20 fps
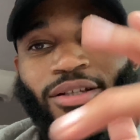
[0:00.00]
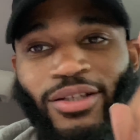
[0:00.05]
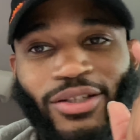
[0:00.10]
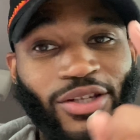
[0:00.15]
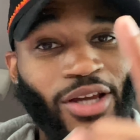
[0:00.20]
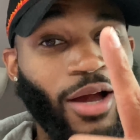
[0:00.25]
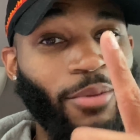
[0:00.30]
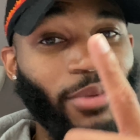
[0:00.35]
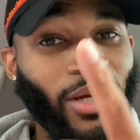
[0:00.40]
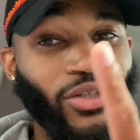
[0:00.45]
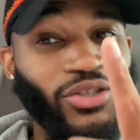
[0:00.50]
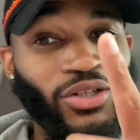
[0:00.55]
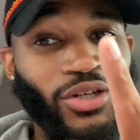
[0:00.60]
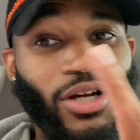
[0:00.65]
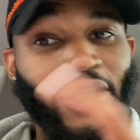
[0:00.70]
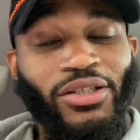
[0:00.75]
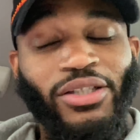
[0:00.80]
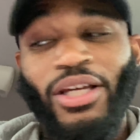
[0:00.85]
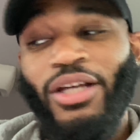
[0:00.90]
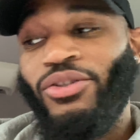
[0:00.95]
y'all make sure y'all
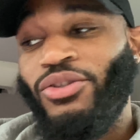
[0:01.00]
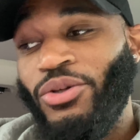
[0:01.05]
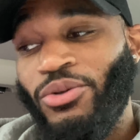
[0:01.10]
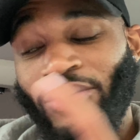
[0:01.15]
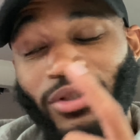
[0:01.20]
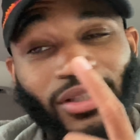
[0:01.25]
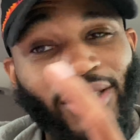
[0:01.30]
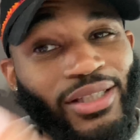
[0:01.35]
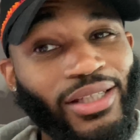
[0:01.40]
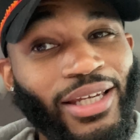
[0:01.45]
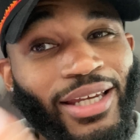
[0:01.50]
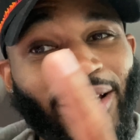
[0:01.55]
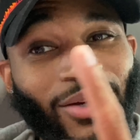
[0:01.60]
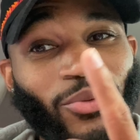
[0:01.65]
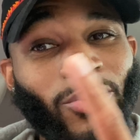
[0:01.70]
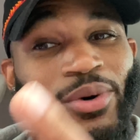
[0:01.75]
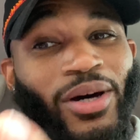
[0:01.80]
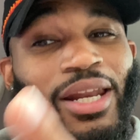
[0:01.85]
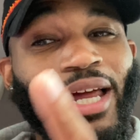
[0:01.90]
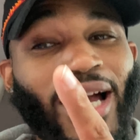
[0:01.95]
stay tuned and see
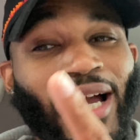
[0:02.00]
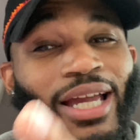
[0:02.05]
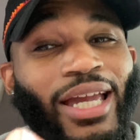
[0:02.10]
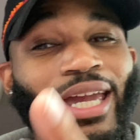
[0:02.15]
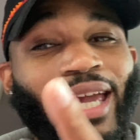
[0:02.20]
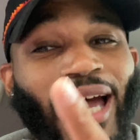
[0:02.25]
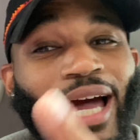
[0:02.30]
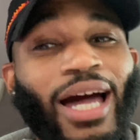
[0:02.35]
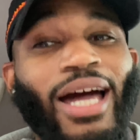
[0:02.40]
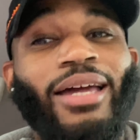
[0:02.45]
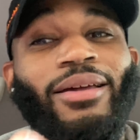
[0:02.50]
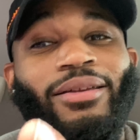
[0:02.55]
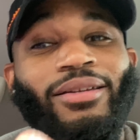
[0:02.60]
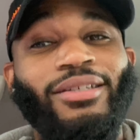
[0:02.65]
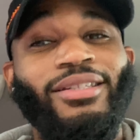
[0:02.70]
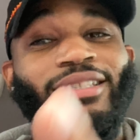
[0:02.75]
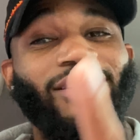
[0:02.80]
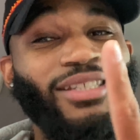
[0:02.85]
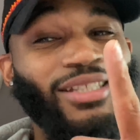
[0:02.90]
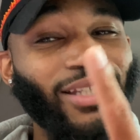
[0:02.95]
what I got.
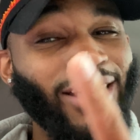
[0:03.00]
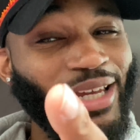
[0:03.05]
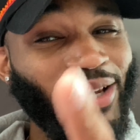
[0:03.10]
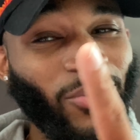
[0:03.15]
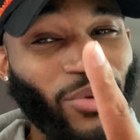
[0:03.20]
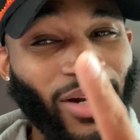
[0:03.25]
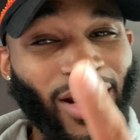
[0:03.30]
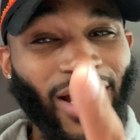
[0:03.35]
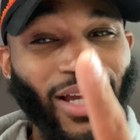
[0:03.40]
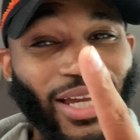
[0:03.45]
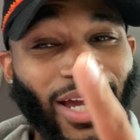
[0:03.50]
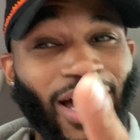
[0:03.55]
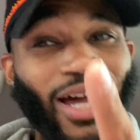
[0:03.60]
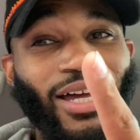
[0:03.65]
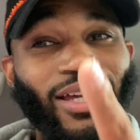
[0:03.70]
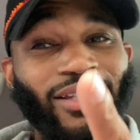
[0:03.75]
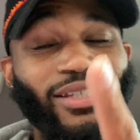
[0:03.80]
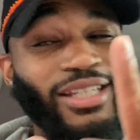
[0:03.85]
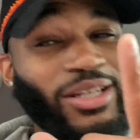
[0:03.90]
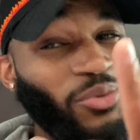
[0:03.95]
See what I
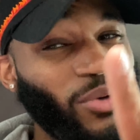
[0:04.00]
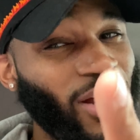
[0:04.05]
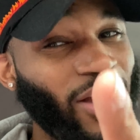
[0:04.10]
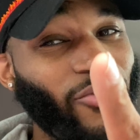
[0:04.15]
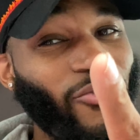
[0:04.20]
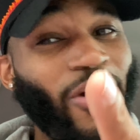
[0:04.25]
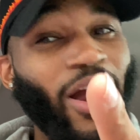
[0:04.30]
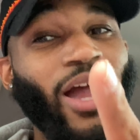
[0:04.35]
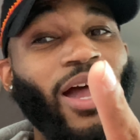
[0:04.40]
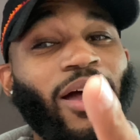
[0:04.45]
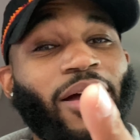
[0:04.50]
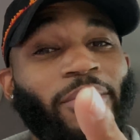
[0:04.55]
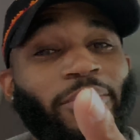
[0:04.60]
got, see what I grabbed.